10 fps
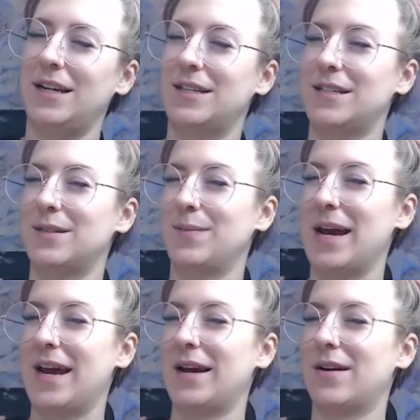
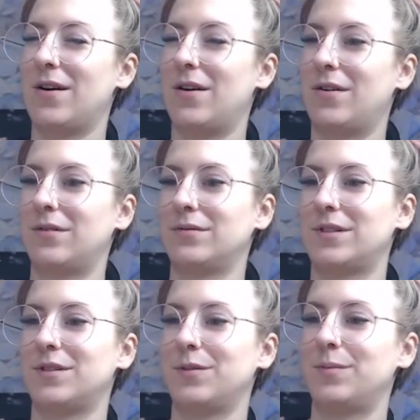smack on
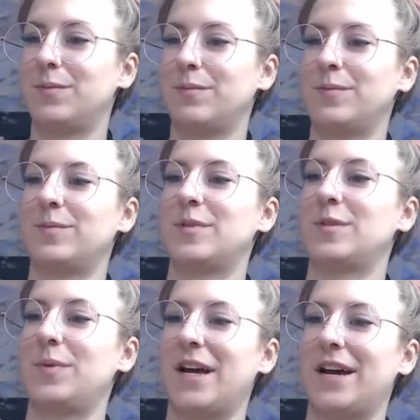some
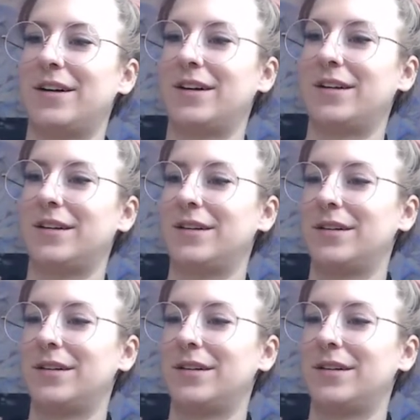splatter.